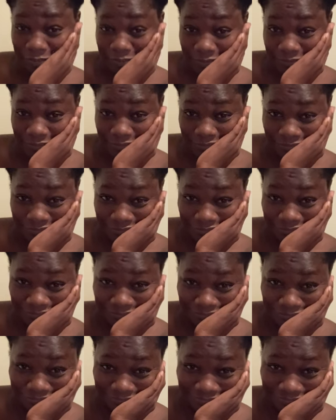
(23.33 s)

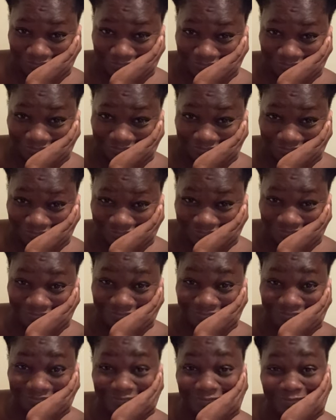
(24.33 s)

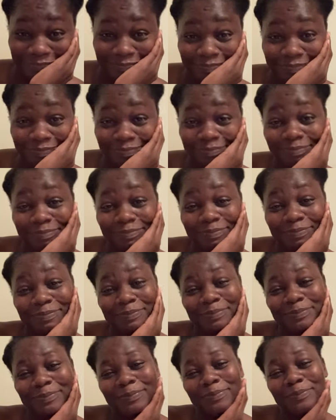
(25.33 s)

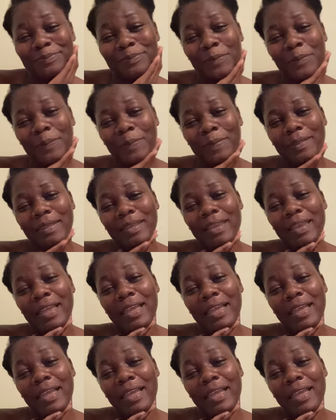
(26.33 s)
No one is speaking in this clip.